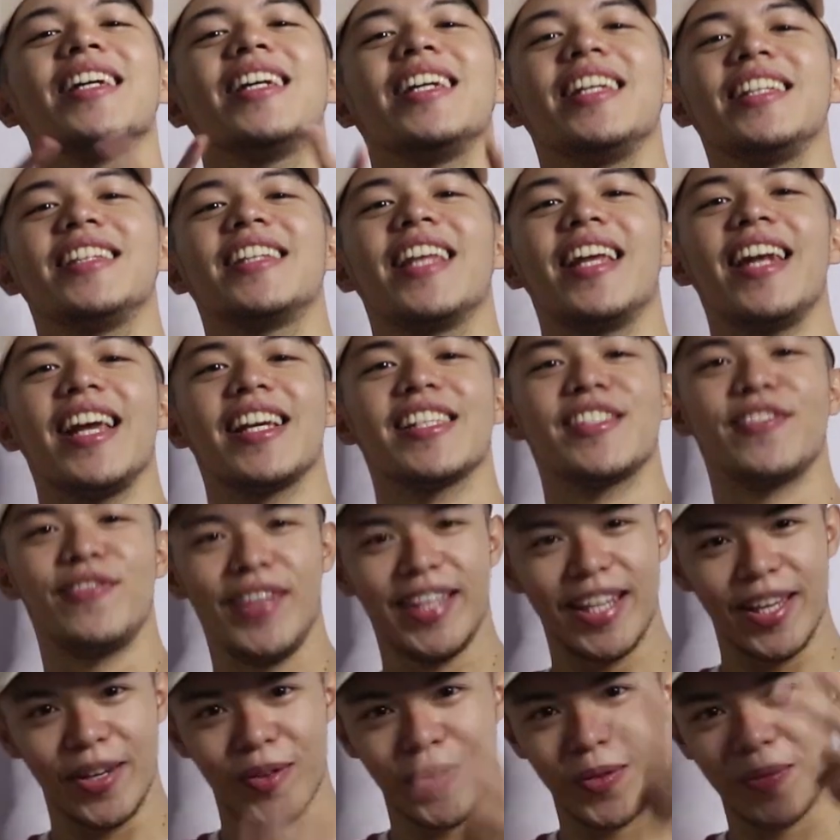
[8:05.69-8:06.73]
in the next
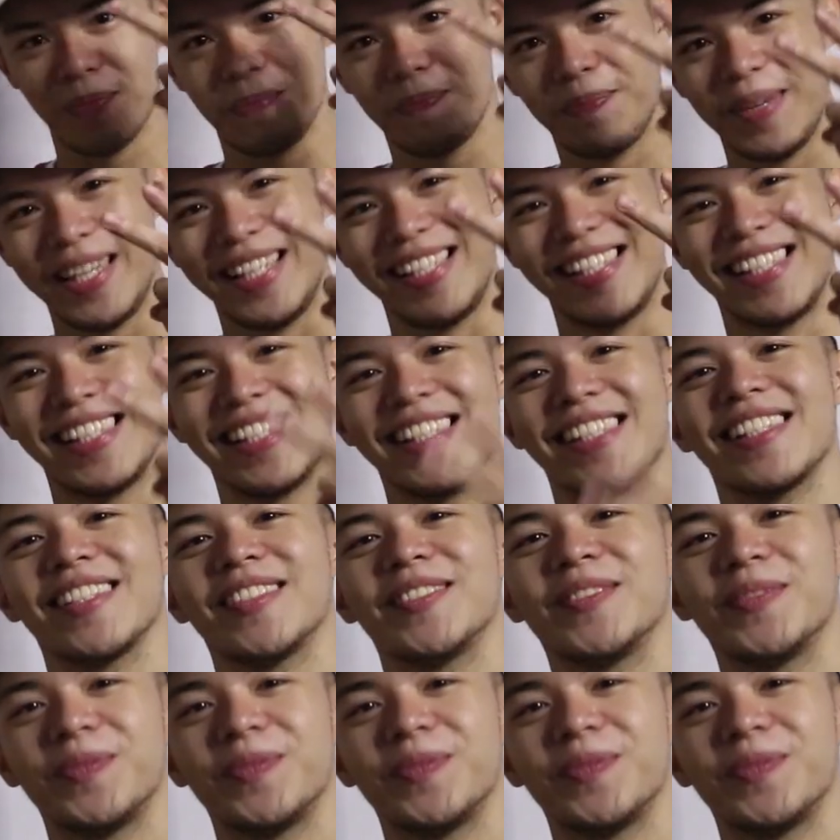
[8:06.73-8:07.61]
video. Peace.